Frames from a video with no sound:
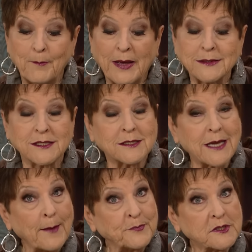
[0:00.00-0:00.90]
God. But
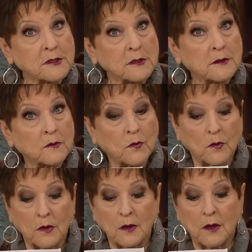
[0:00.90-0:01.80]
steps
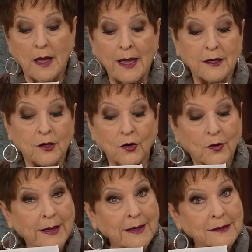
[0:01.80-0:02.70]
and
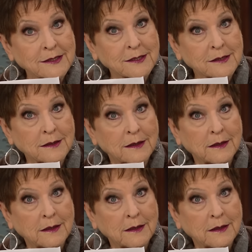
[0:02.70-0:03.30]
degrees